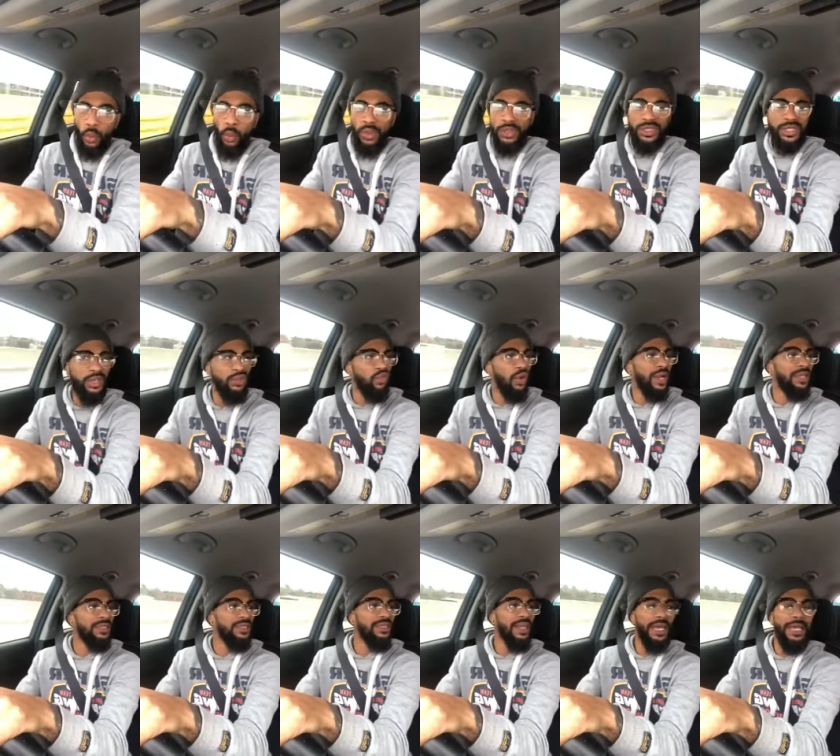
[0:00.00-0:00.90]
which can
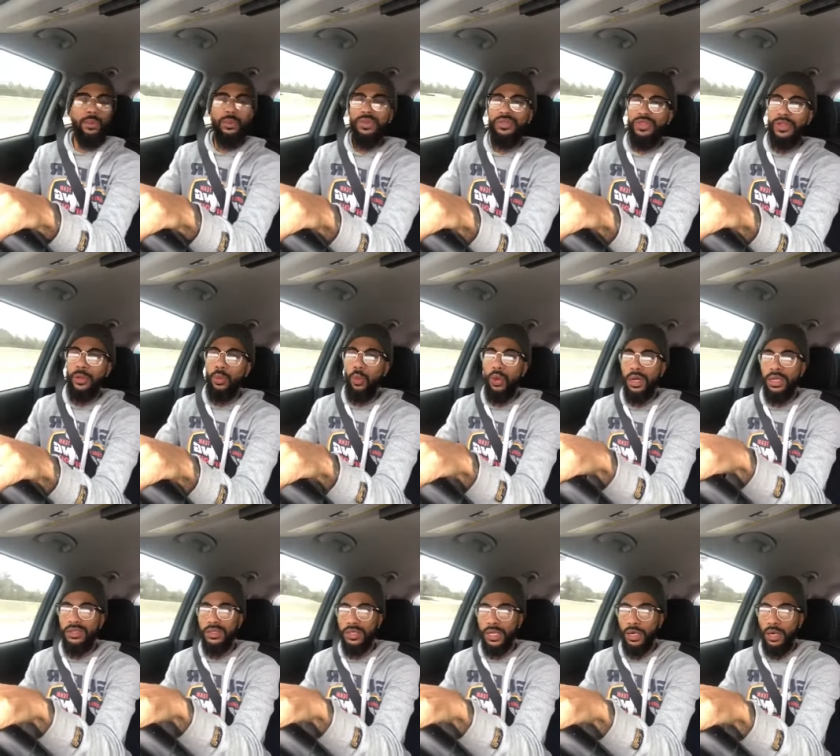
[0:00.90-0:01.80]
resonate within
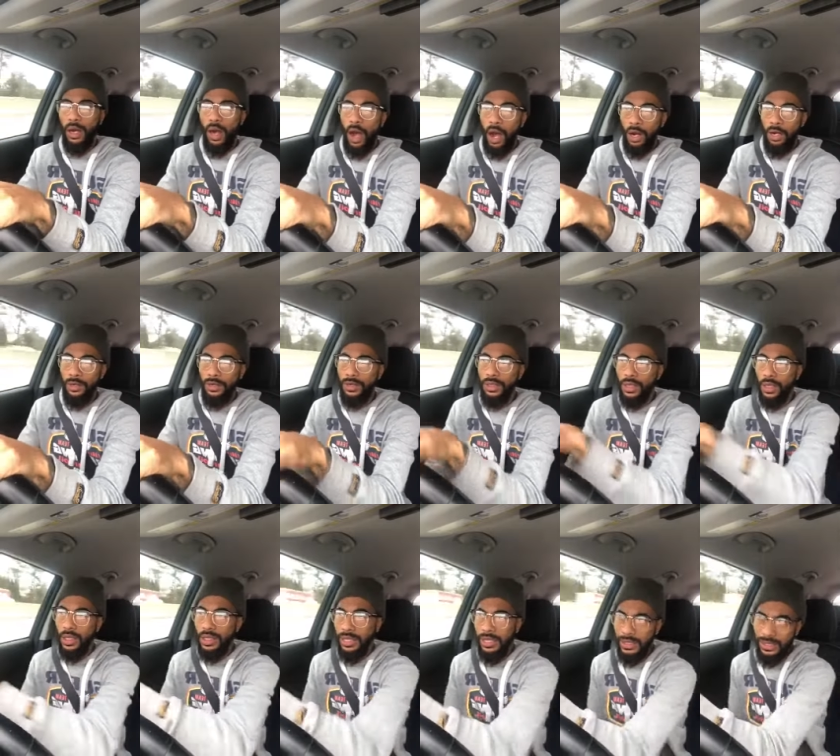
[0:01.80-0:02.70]
one's uh, heart.
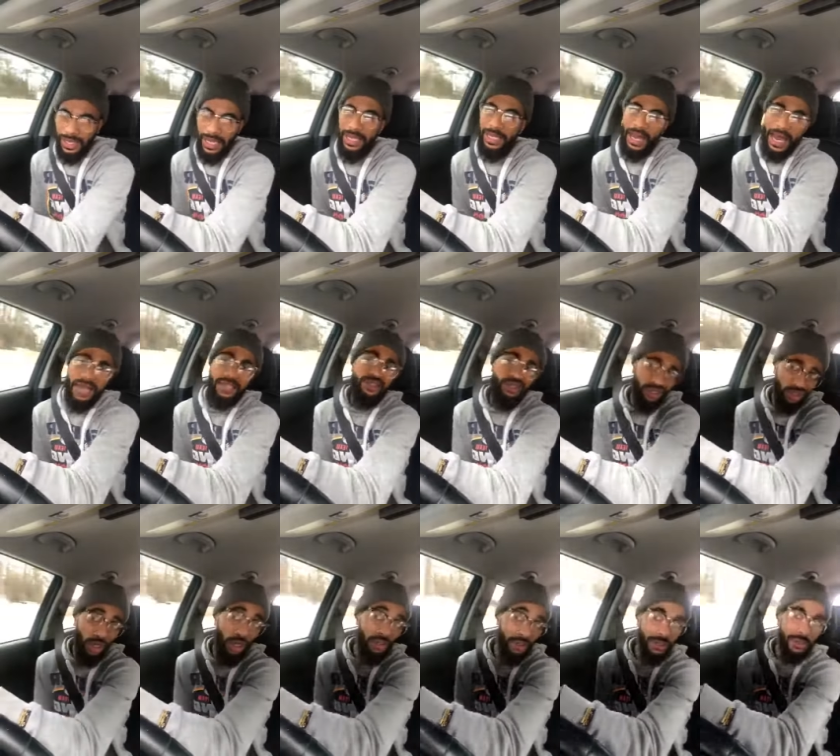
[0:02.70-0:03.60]
It actually
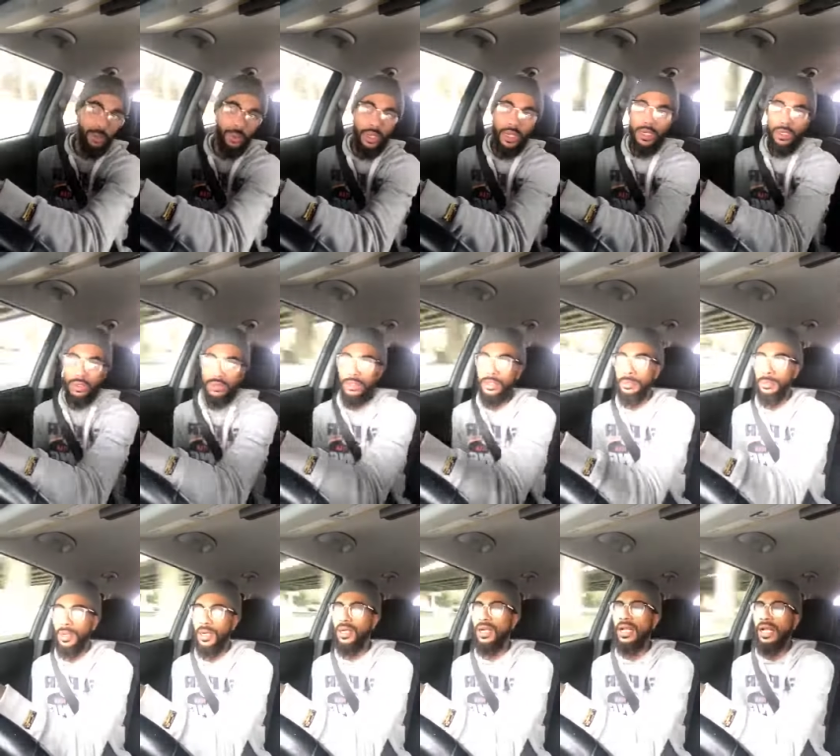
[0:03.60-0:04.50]
starts somewhere else,
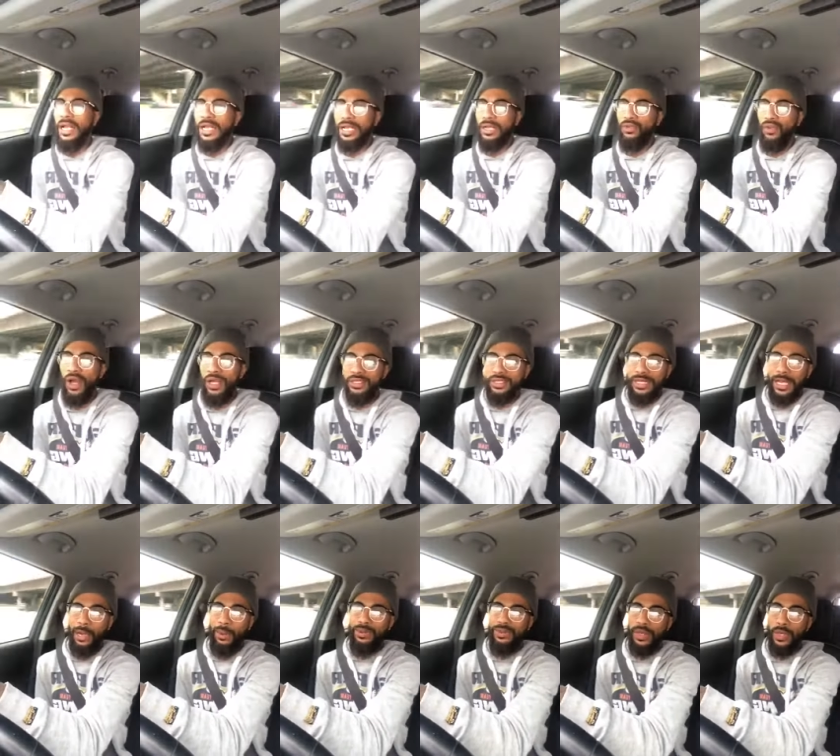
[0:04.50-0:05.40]
but can
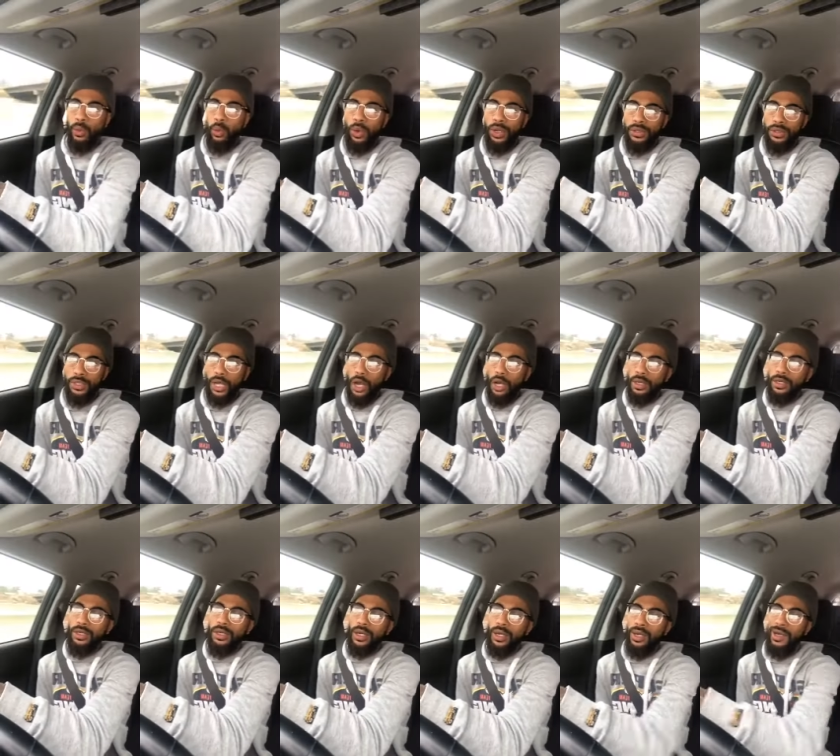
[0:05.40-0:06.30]
resonate within one's
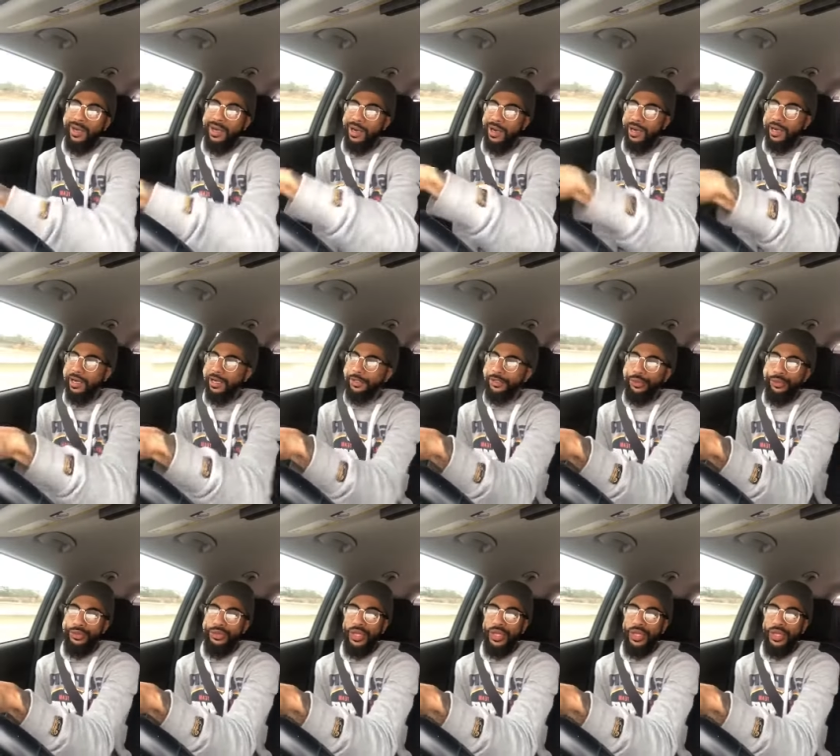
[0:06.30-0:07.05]
heart. Uh, you